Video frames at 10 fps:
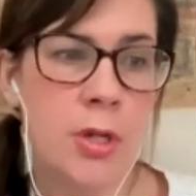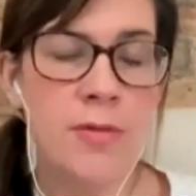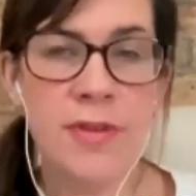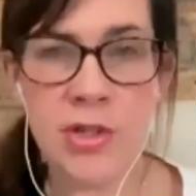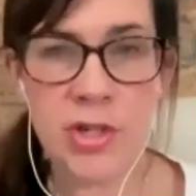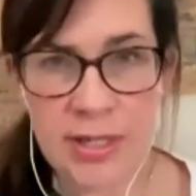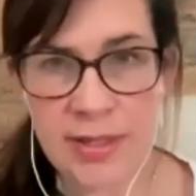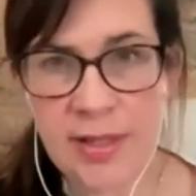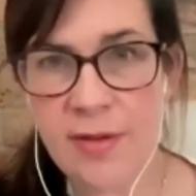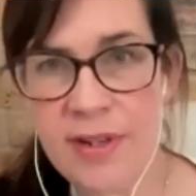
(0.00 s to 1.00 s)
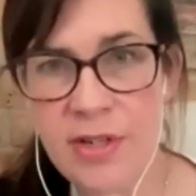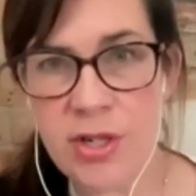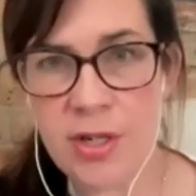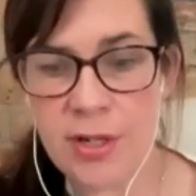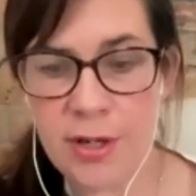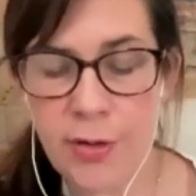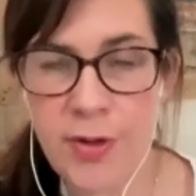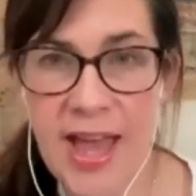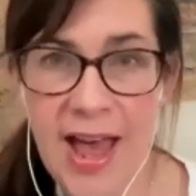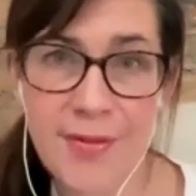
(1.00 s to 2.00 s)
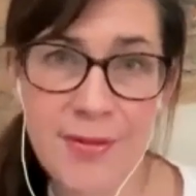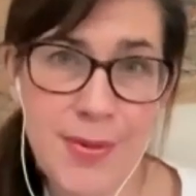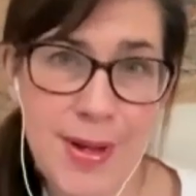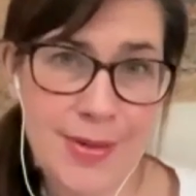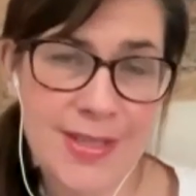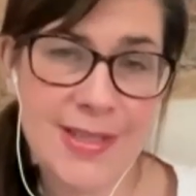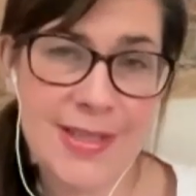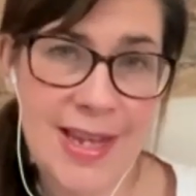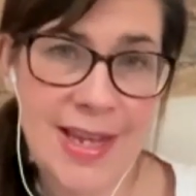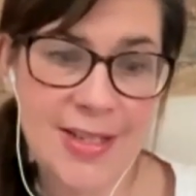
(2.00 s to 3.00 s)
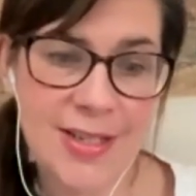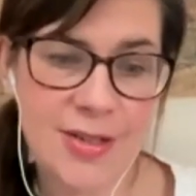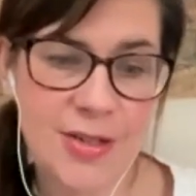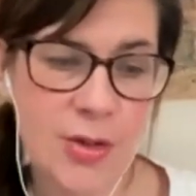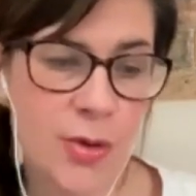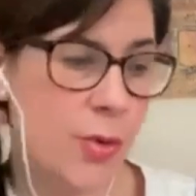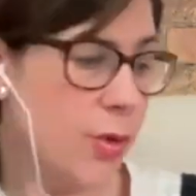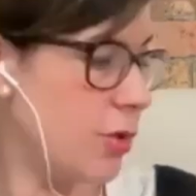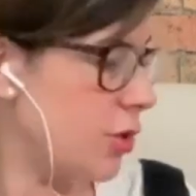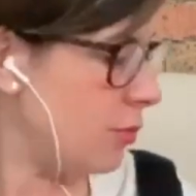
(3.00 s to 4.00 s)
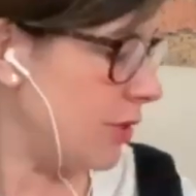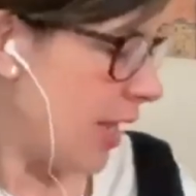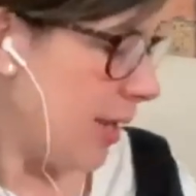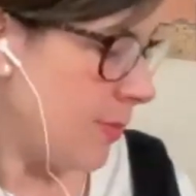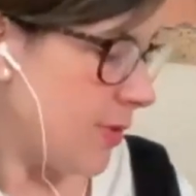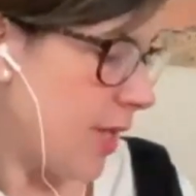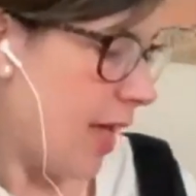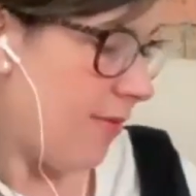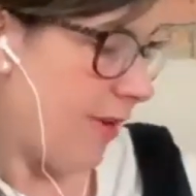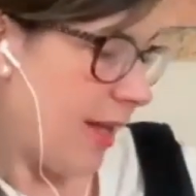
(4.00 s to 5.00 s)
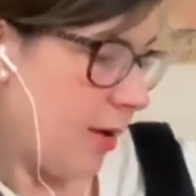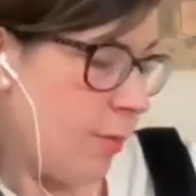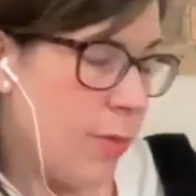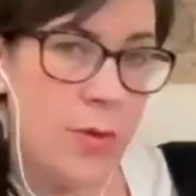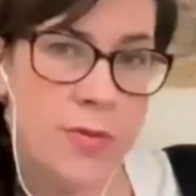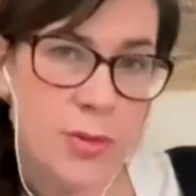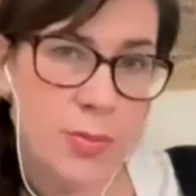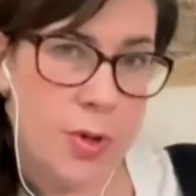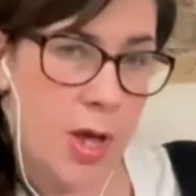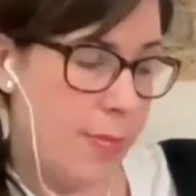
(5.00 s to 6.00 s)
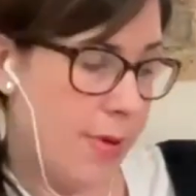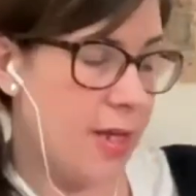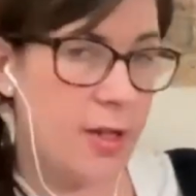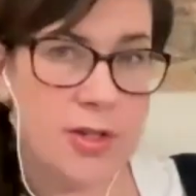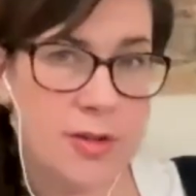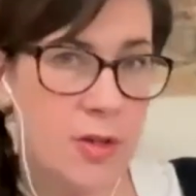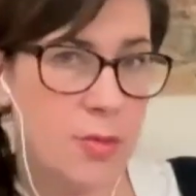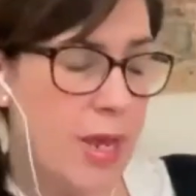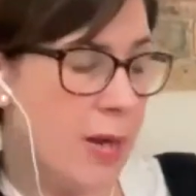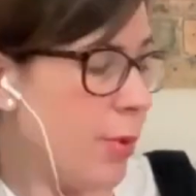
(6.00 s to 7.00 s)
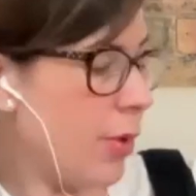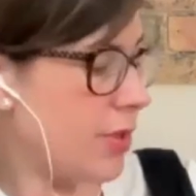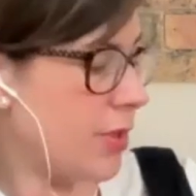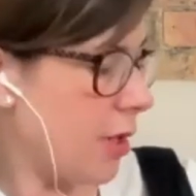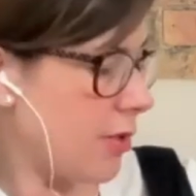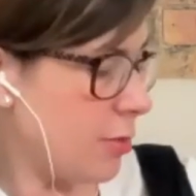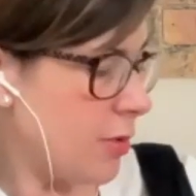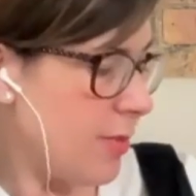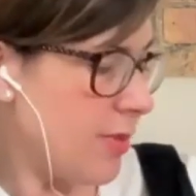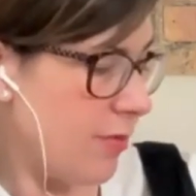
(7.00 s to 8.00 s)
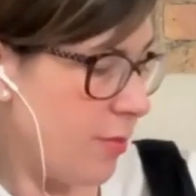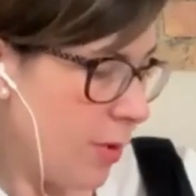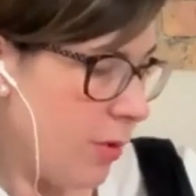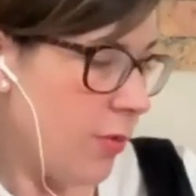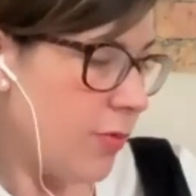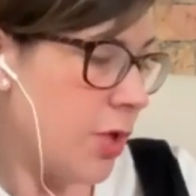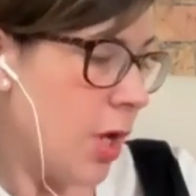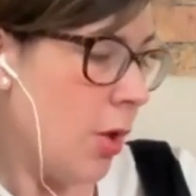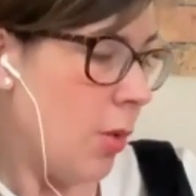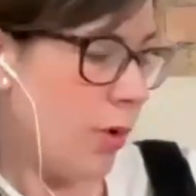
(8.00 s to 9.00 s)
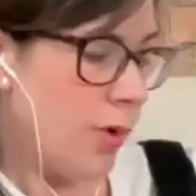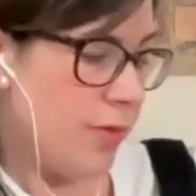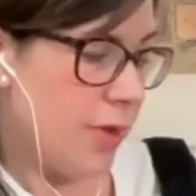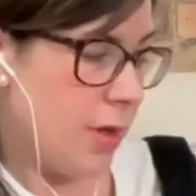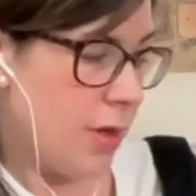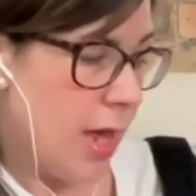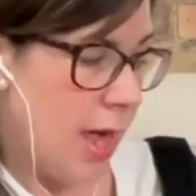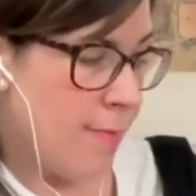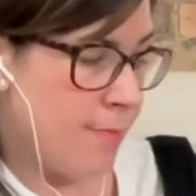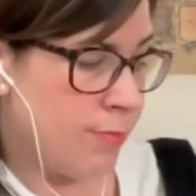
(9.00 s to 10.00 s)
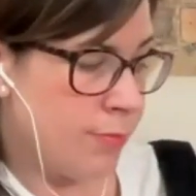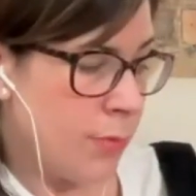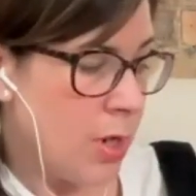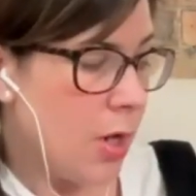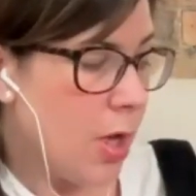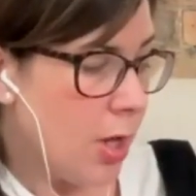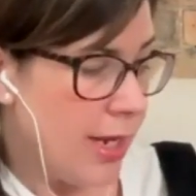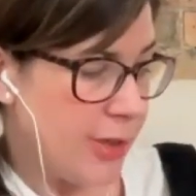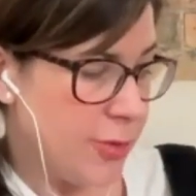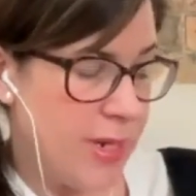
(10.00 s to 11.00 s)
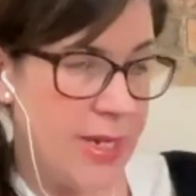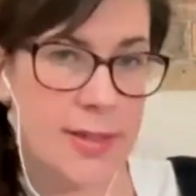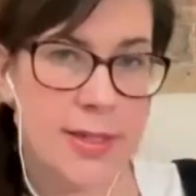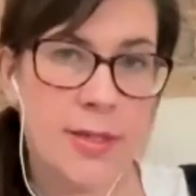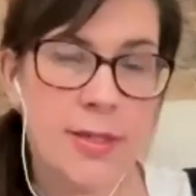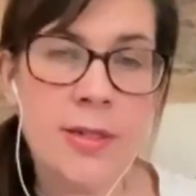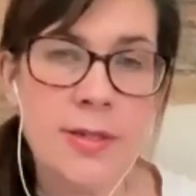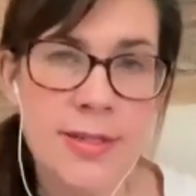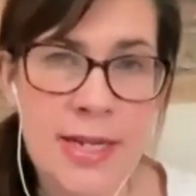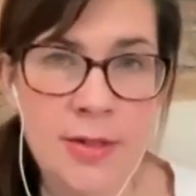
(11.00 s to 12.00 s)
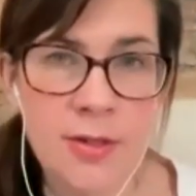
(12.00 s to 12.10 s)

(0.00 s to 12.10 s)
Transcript: the vision isn't the vision. You have to be able to see it. So sometimes I've like moved a piece because I use pin boards a lot. Sometimes I've moved one of the collage pieces and seen